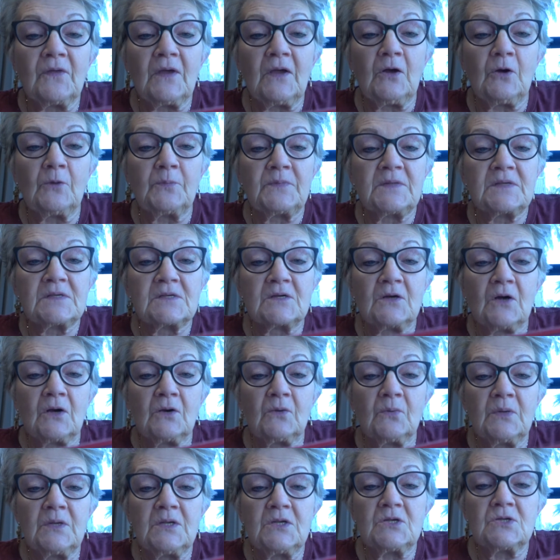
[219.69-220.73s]
I hope this
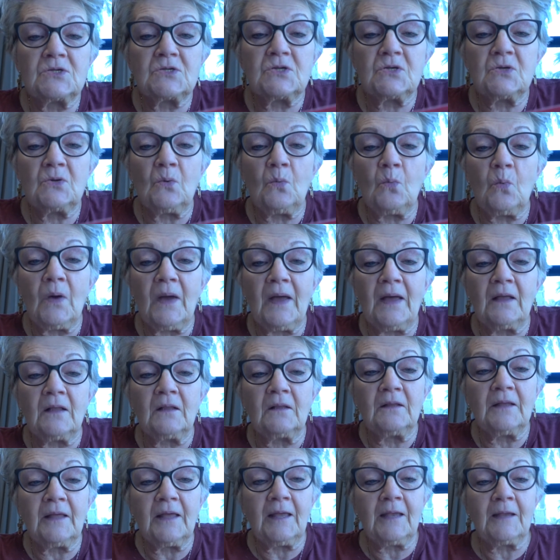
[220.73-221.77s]
card reaches you
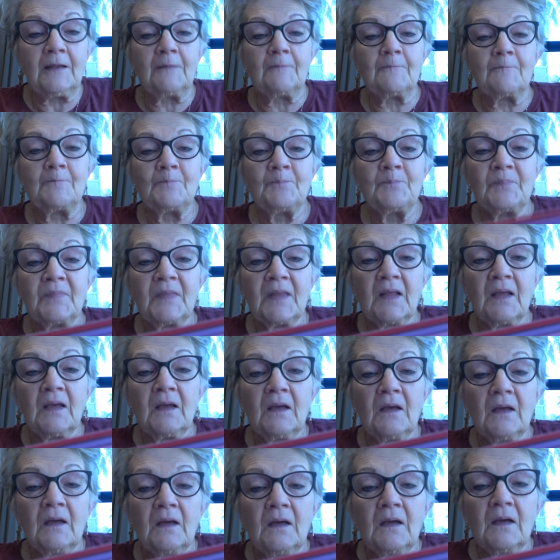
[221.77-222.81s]
well and
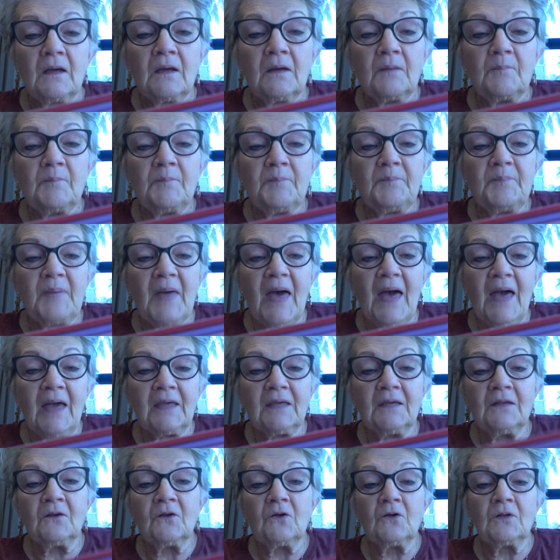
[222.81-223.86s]
back
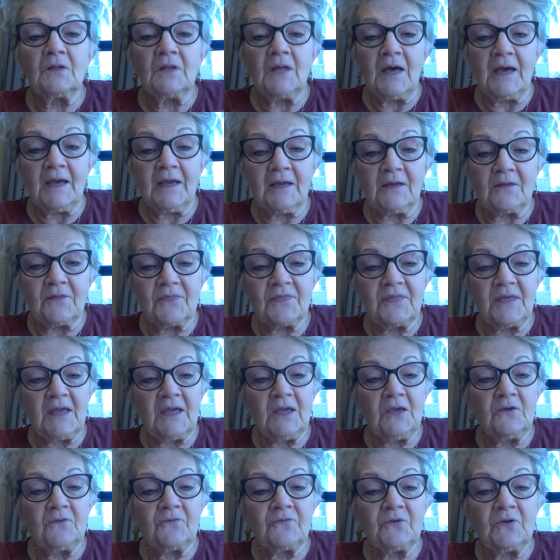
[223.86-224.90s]
in Goliath.
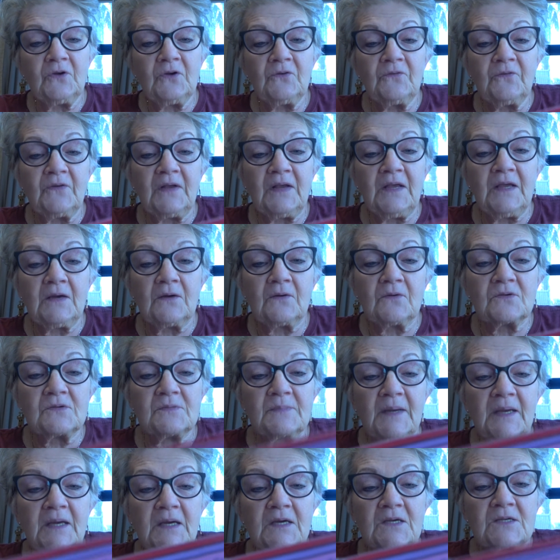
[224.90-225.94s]
Thank you for your videos.
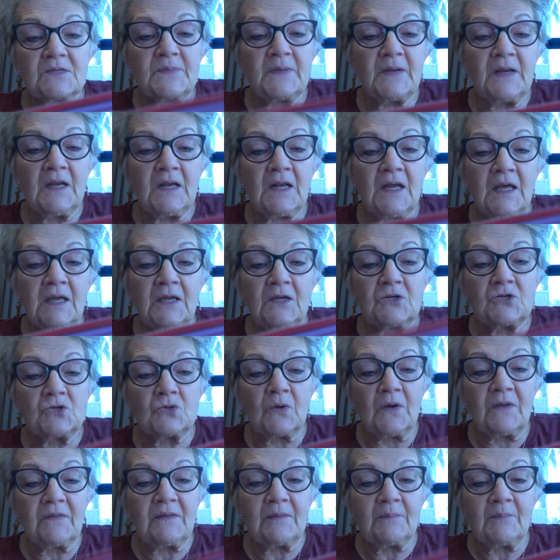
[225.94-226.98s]
My husband and I
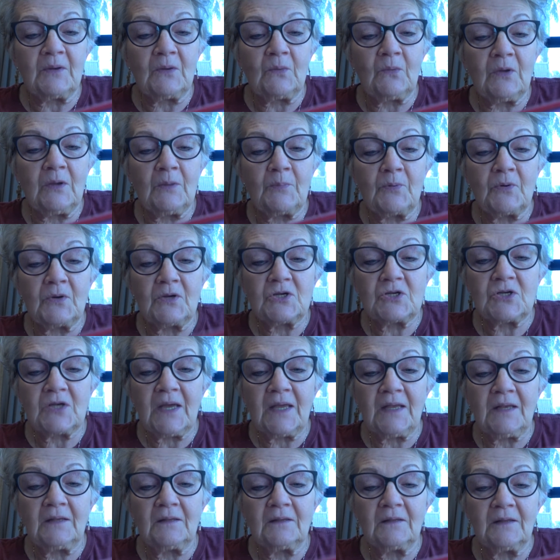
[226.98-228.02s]
enjoy them, and we
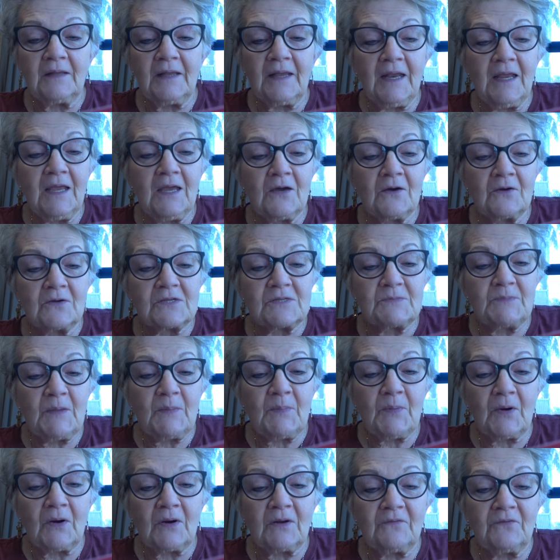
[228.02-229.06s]
appreciate letting us be
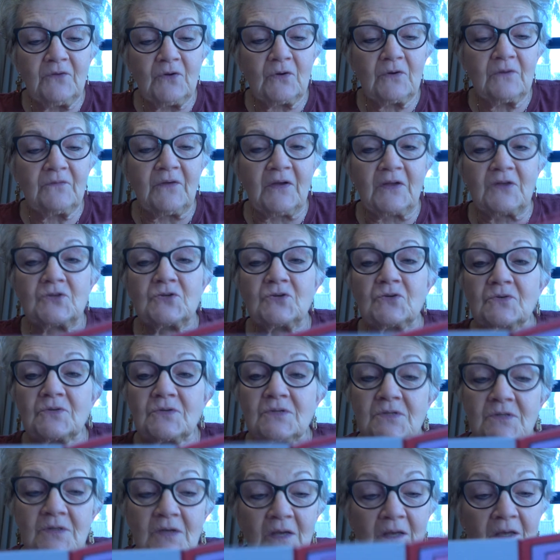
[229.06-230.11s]
part of your
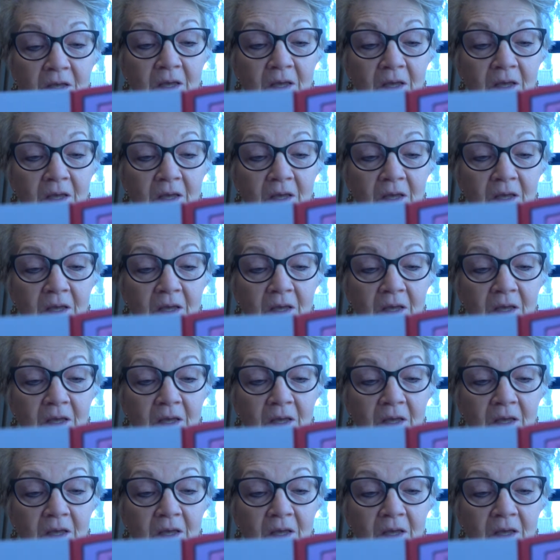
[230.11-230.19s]
adventures.